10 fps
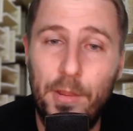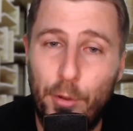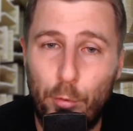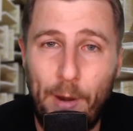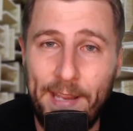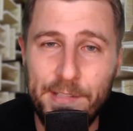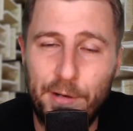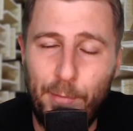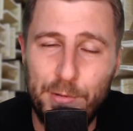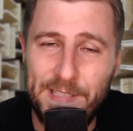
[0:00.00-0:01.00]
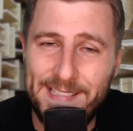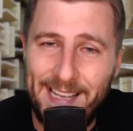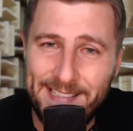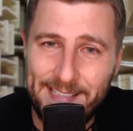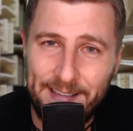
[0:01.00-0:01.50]
The rains are most
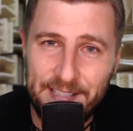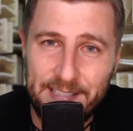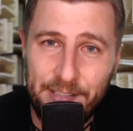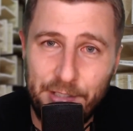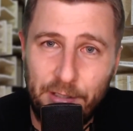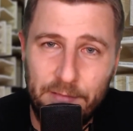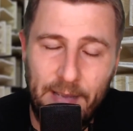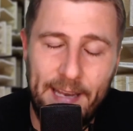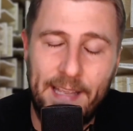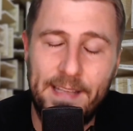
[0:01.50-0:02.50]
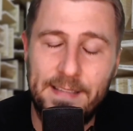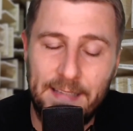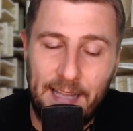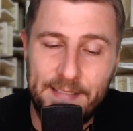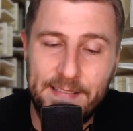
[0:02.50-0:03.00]
intense in the center, and it gets
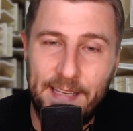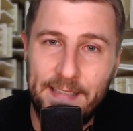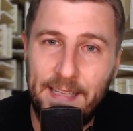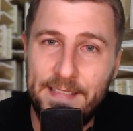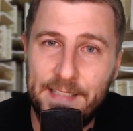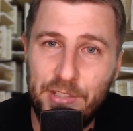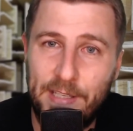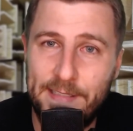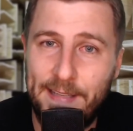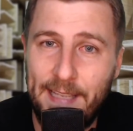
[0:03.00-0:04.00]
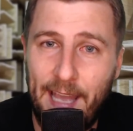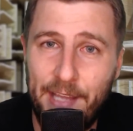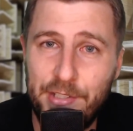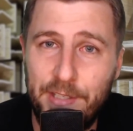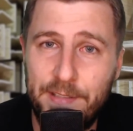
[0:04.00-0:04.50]
less and less as you get to the
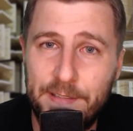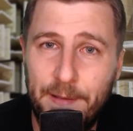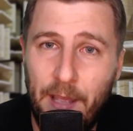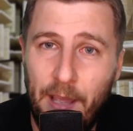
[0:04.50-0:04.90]
edges.